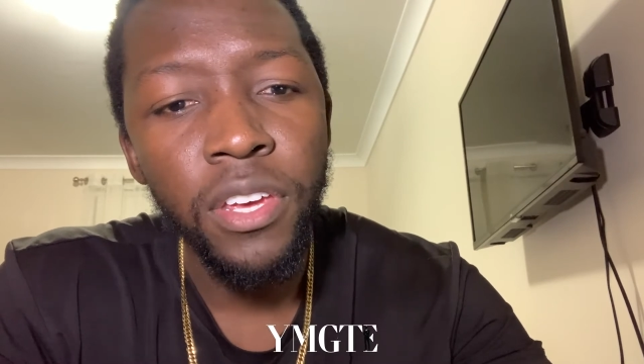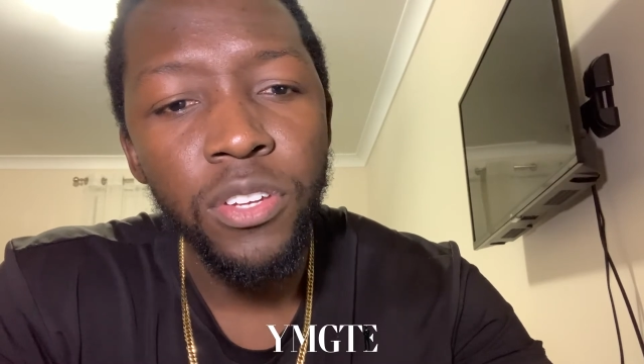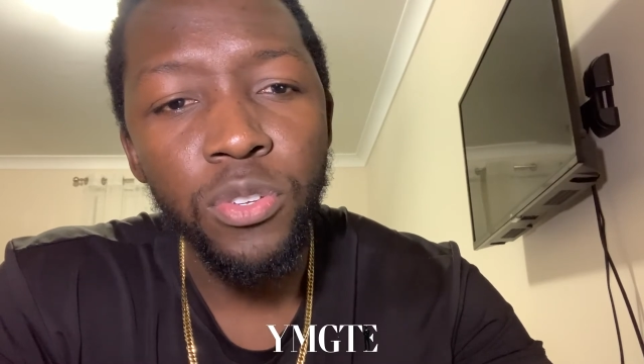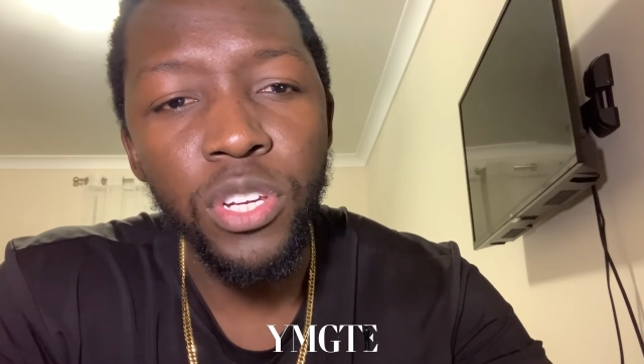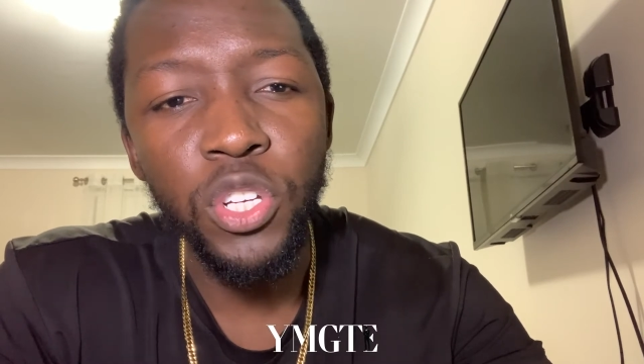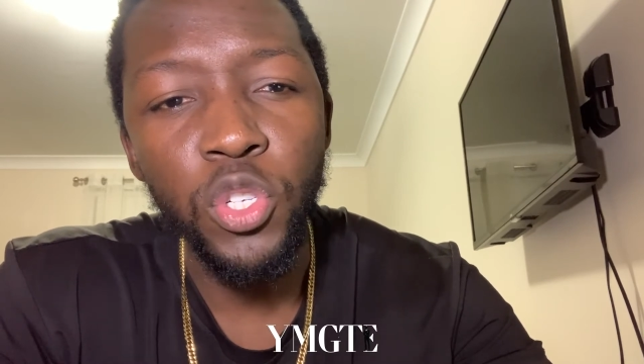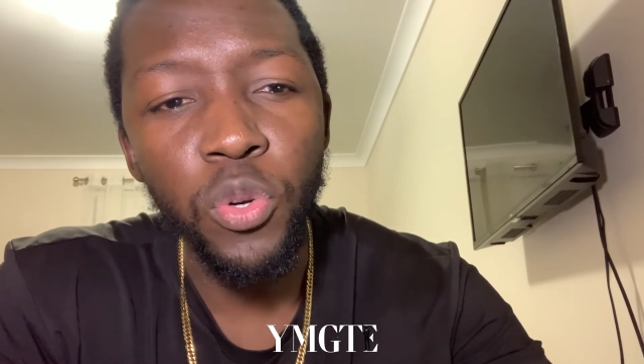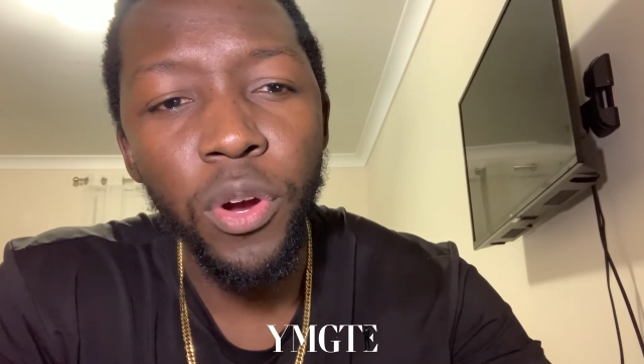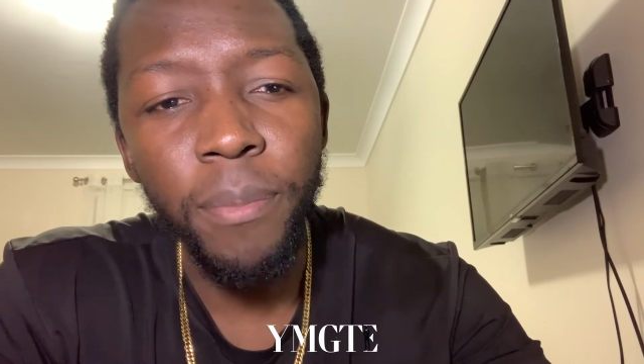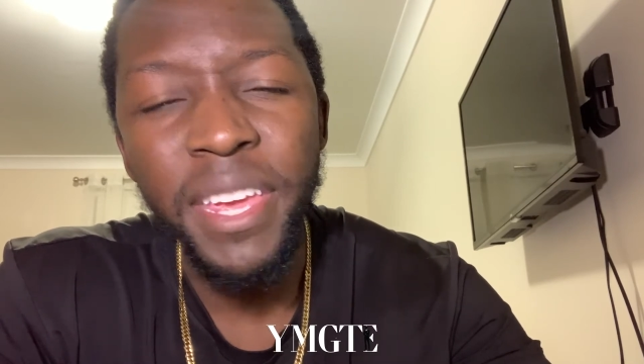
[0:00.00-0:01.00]
to
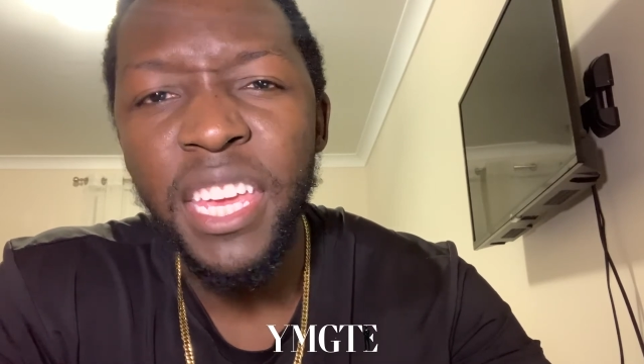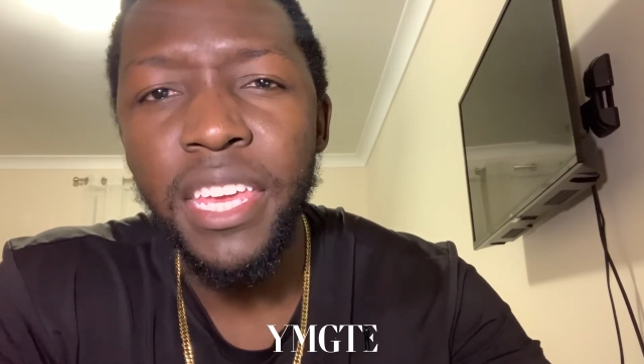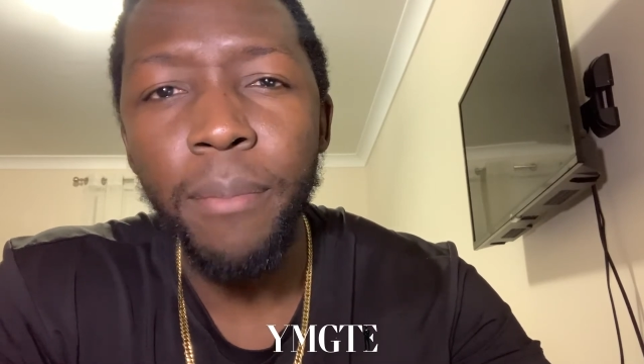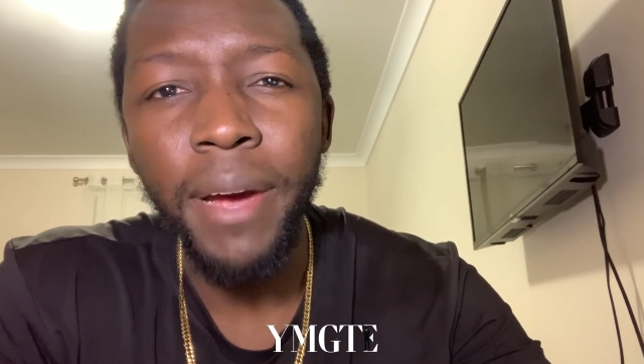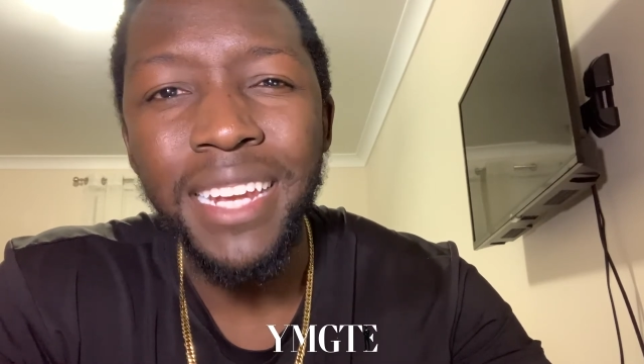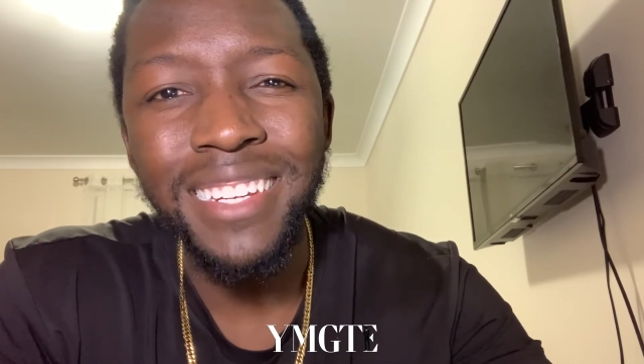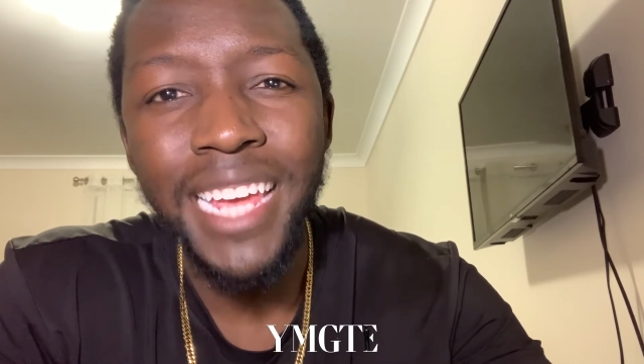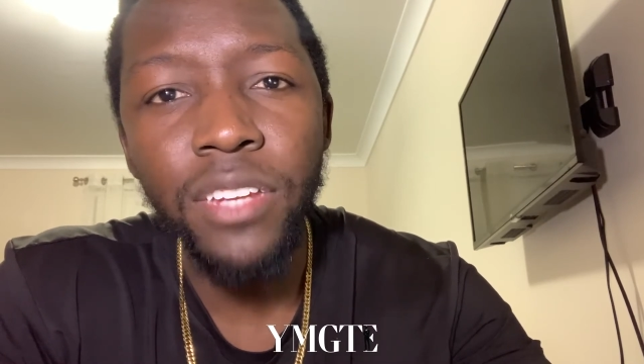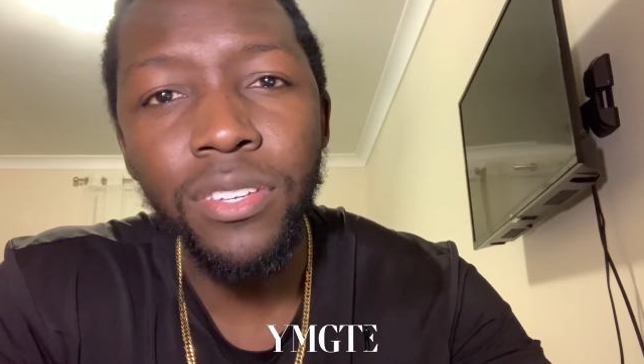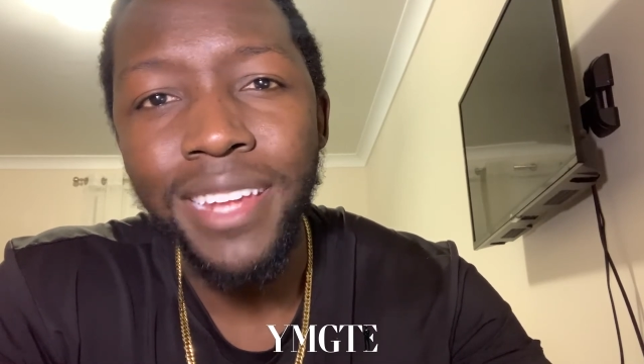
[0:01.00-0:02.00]
enjoy making it my
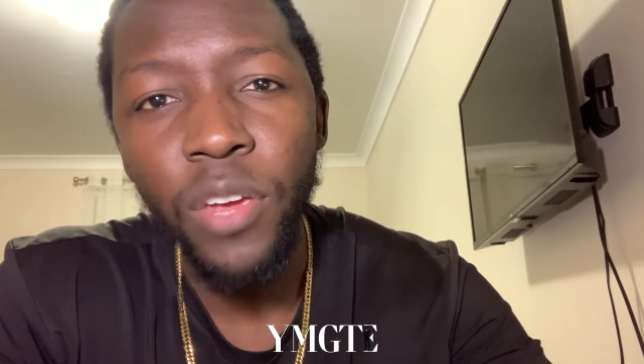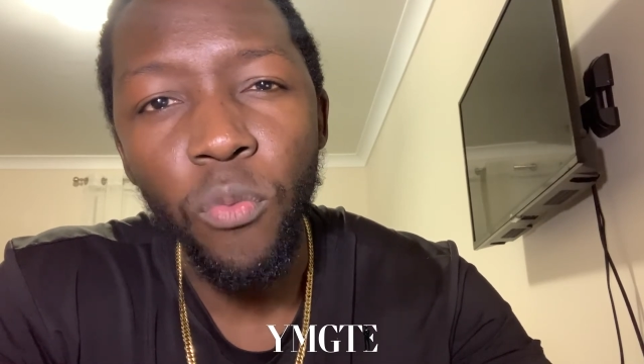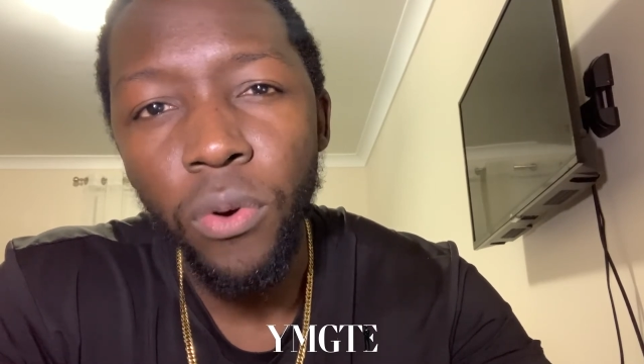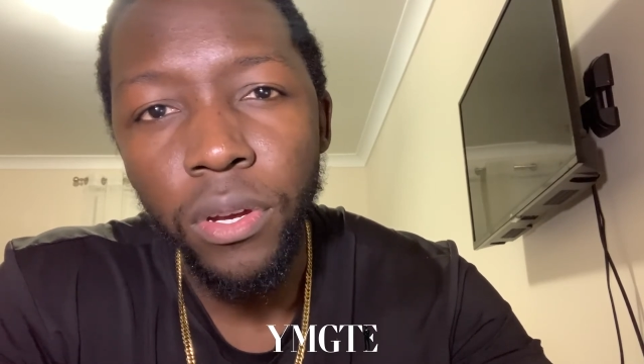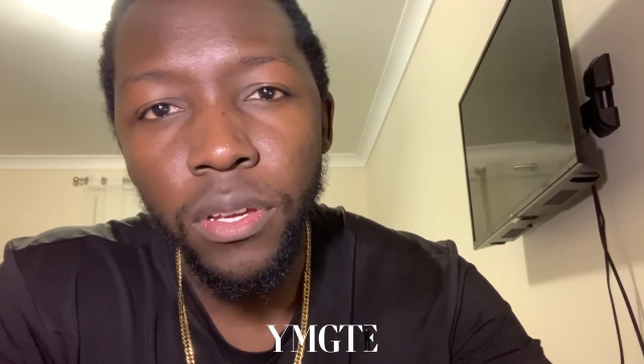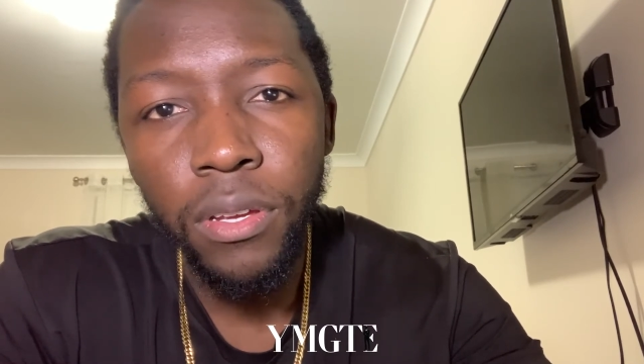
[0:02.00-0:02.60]
day-to-day work.